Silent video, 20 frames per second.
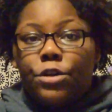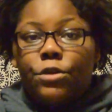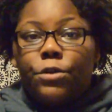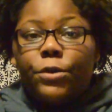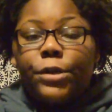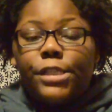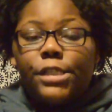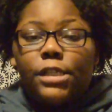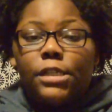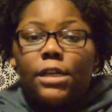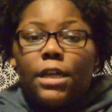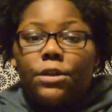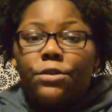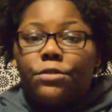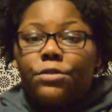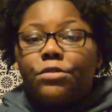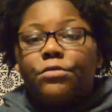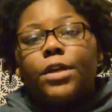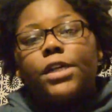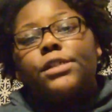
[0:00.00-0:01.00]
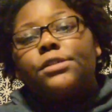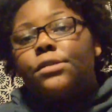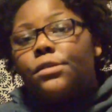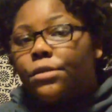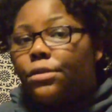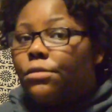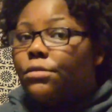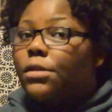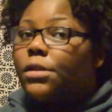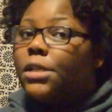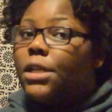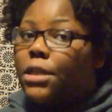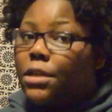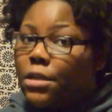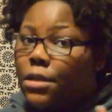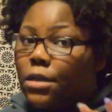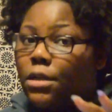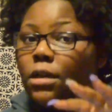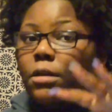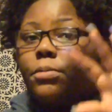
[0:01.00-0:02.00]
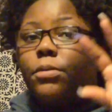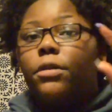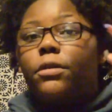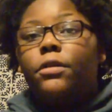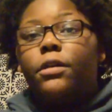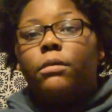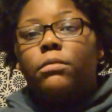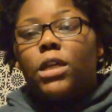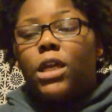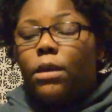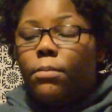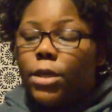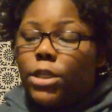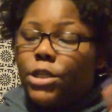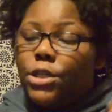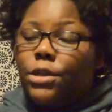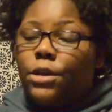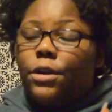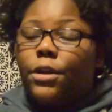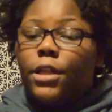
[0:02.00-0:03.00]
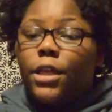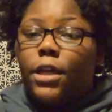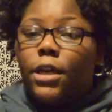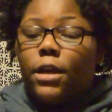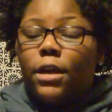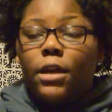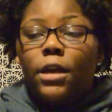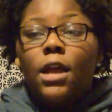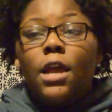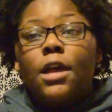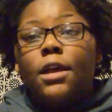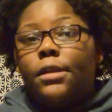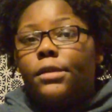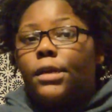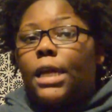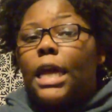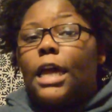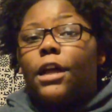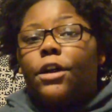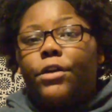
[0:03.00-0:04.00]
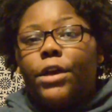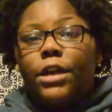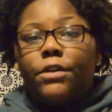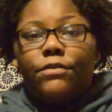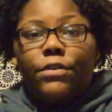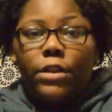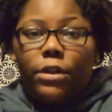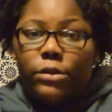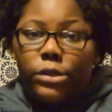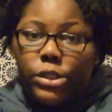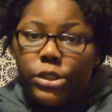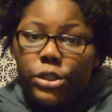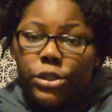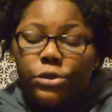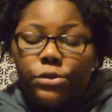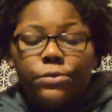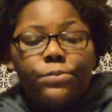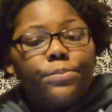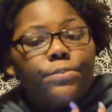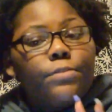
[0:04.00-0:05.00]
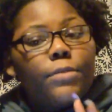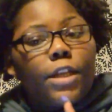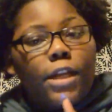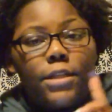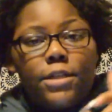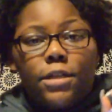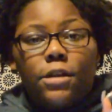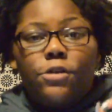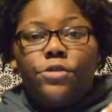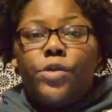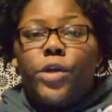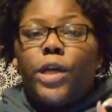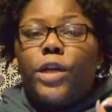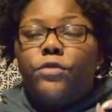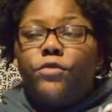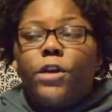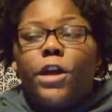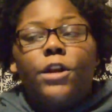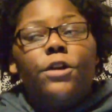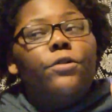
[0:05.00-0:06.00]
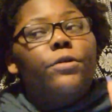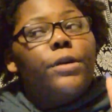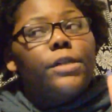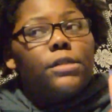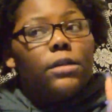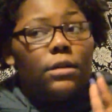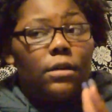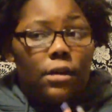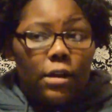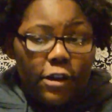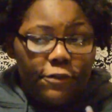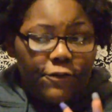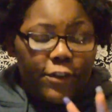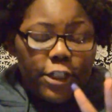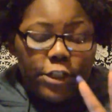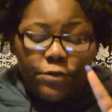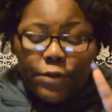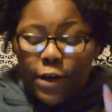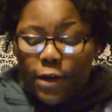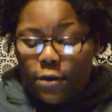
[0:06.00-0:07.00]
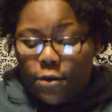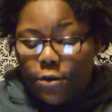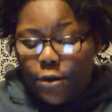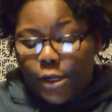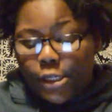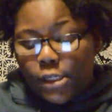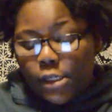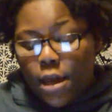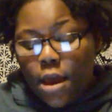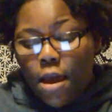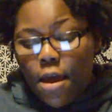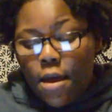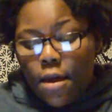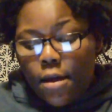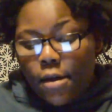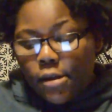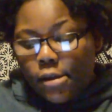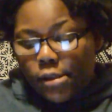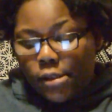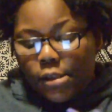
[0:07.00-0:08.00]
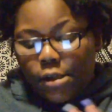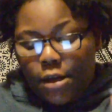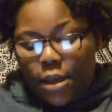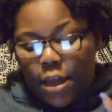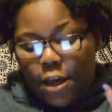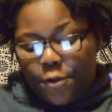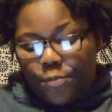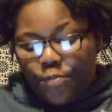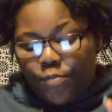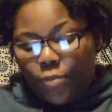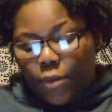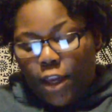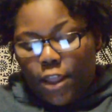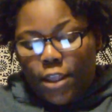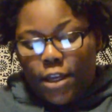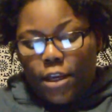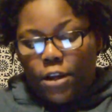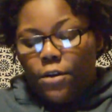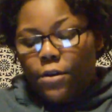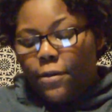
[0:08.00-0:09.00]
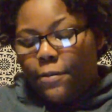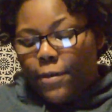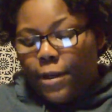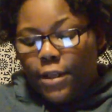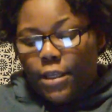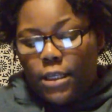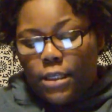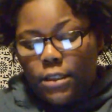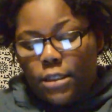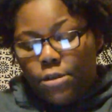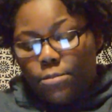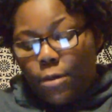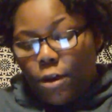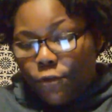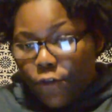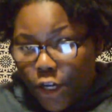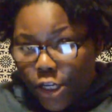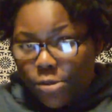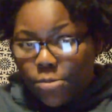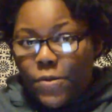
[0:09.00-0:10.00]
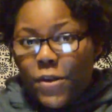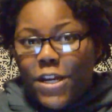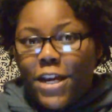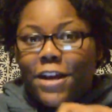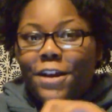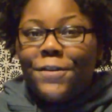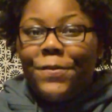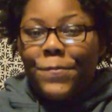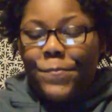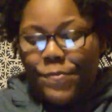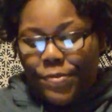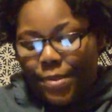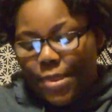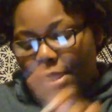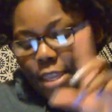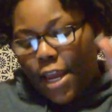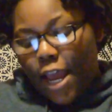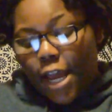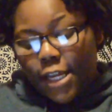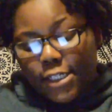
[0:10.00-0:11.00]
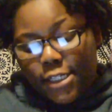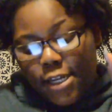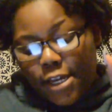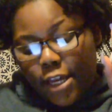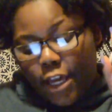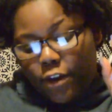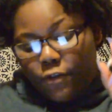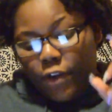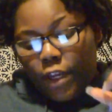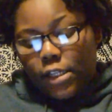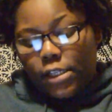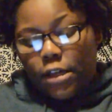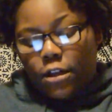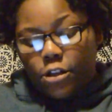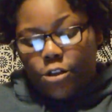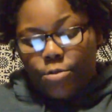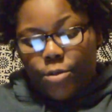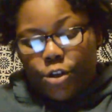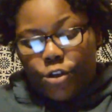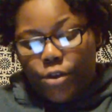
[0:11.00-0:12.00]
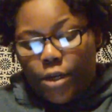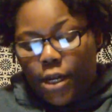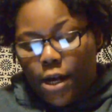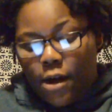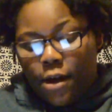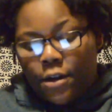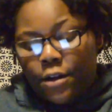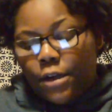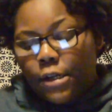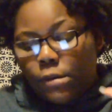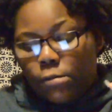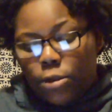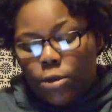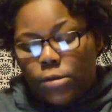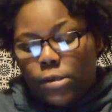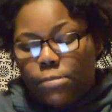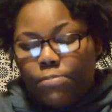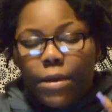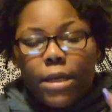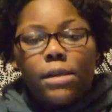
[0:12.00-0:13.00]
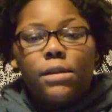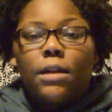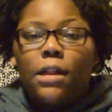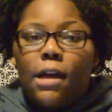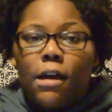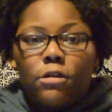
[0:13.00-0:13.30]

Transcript: courses at Northwestern through the CTD program that I mentioned earlier, so I got credit for those too. I took a creative writing course and a nonfiction writing course. So yeah, and then going into my freshman year, I took Advanced Algebra Trig Honors, which was basically